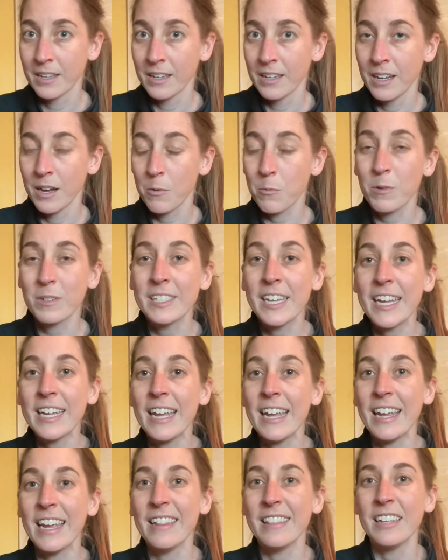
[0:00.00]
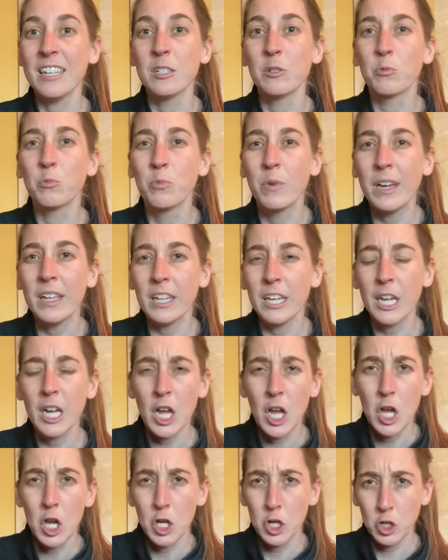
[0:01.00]
we're taking in these really
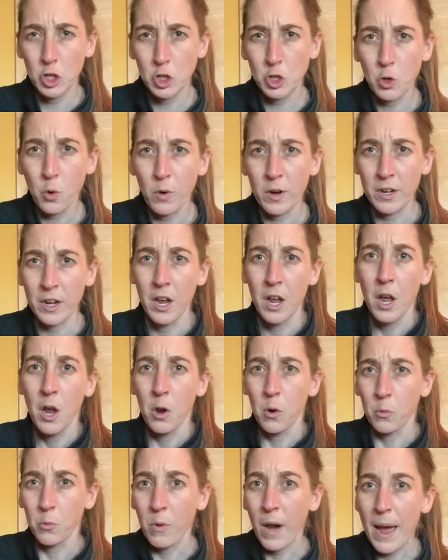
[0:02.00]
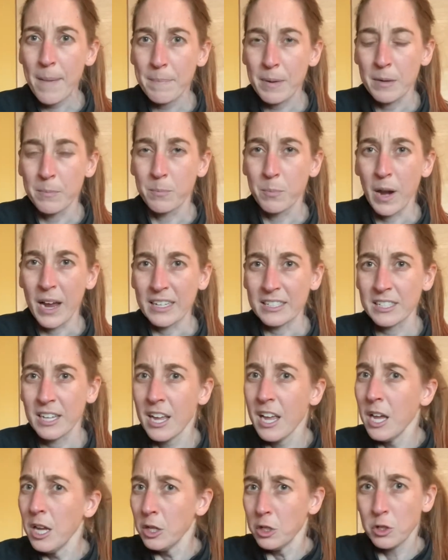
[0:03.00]
short, rapid breaths
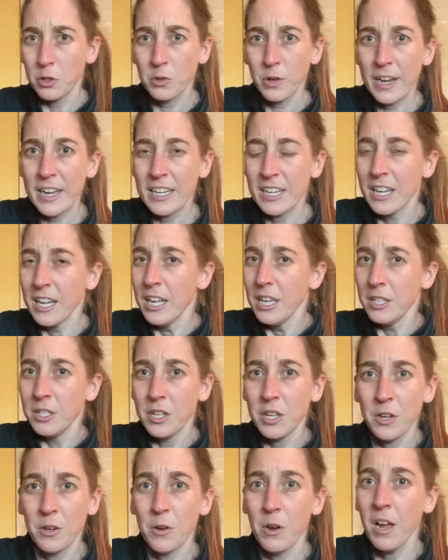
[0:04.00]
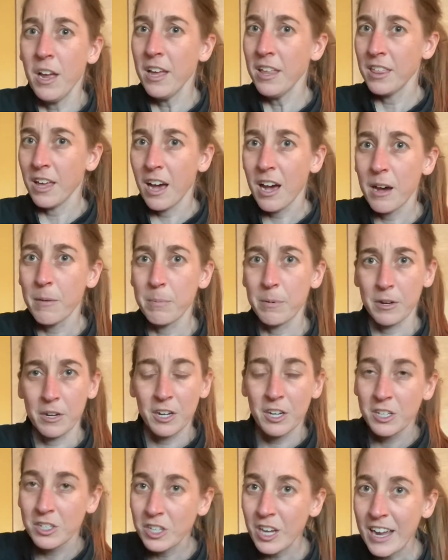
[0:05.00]
straight to the upper
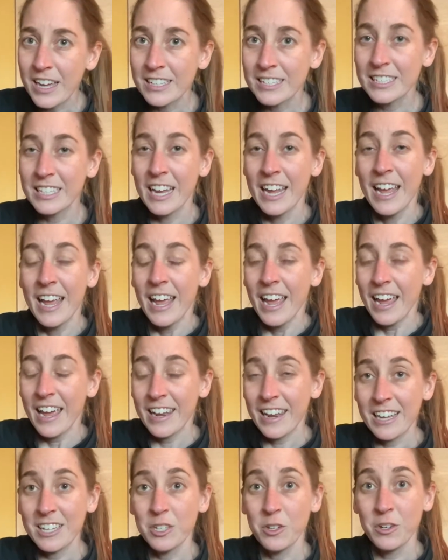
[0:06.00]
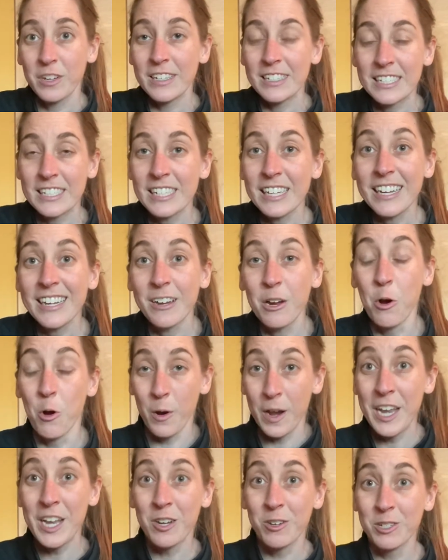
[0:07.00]
chest. And as you can see,
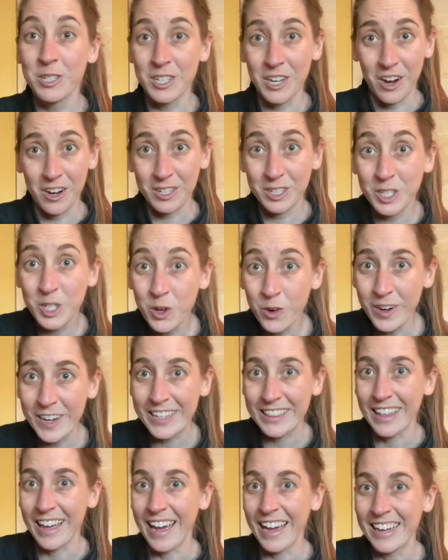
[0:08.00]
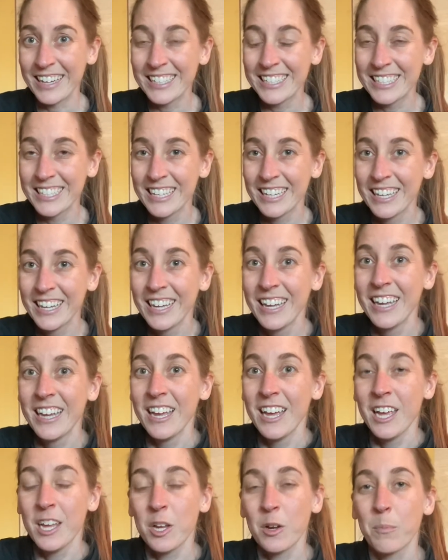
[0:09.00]
when you start doing that,
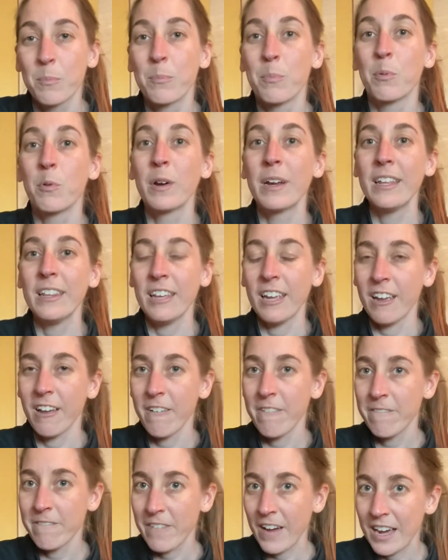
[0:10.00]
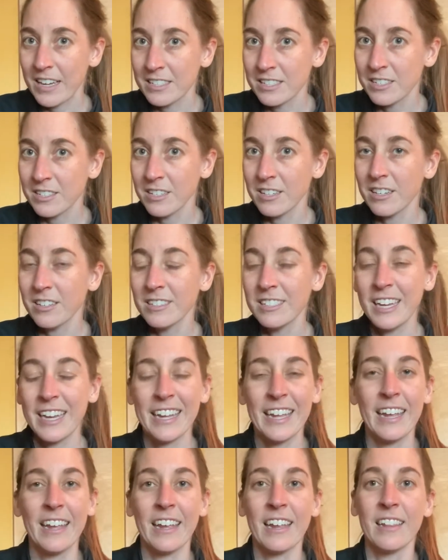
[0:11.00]
you're breathing faster,
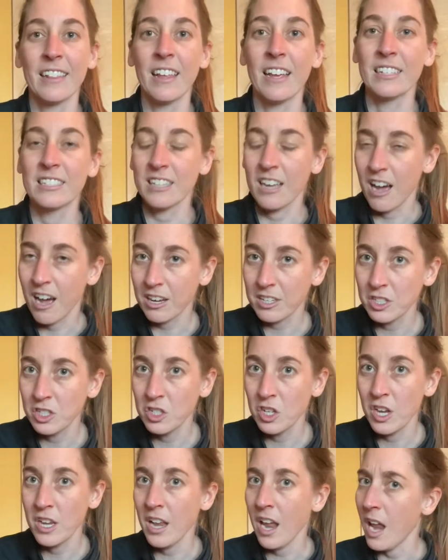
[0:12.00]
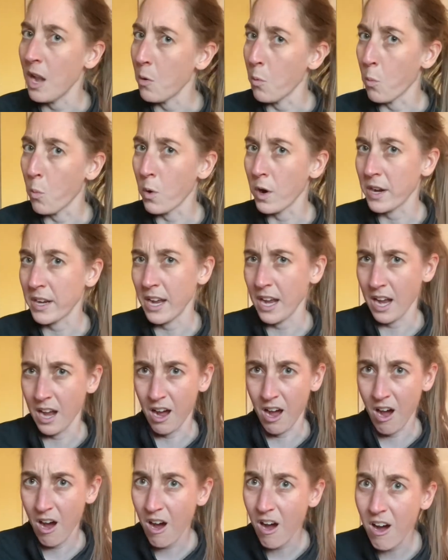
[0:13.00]
taking in less oxygen, and working
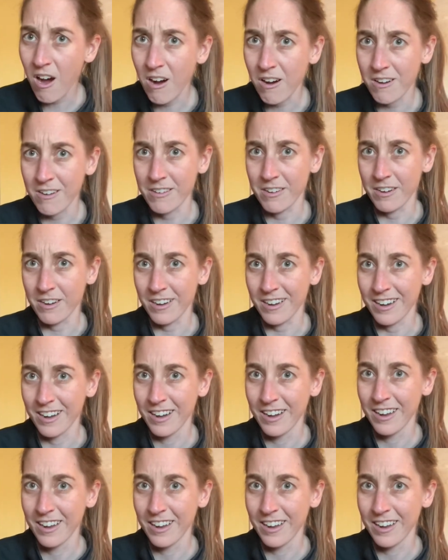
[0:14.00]
harder